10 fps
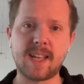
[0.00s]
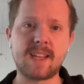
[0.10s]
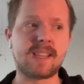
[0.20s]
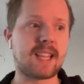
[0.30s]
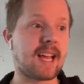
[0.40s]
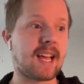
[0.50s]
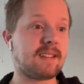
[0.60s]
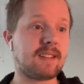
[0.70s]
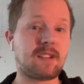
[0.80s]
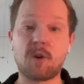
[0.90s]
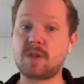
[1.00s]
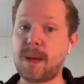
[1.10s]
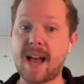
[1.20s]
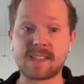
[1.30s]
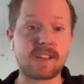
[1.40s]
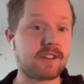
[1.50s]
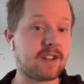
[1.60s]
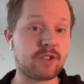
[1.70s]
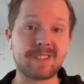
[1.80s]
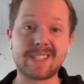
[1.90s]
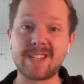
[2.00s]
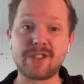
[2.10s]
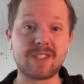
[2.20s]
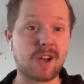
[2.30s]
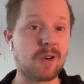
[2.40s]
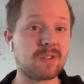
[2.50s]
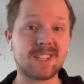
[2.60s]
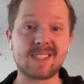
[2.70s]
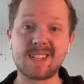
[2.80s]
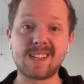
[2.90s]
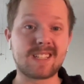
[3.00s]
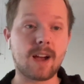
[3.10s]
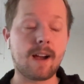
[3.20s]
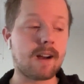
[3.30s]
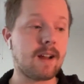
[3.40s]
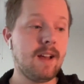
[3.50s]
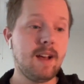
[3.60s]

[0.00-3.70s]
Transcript: I think that that goes back to their initial decision to host this in Qatar,